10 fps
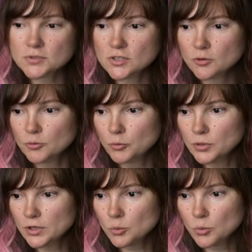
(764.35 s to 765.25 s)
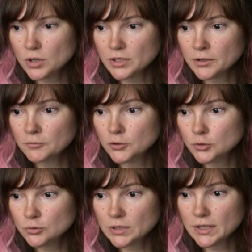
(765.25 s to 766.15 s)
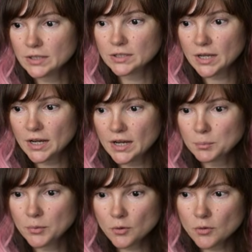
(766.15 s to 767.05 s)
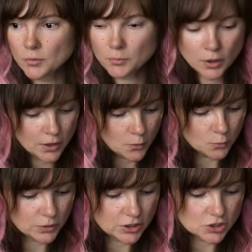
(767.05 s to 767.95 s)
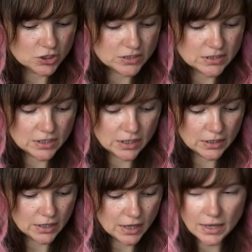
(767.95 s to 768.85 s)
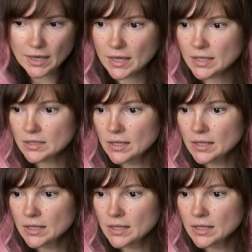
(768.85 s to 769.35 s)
so we don't want to view the entire poem. We can just say head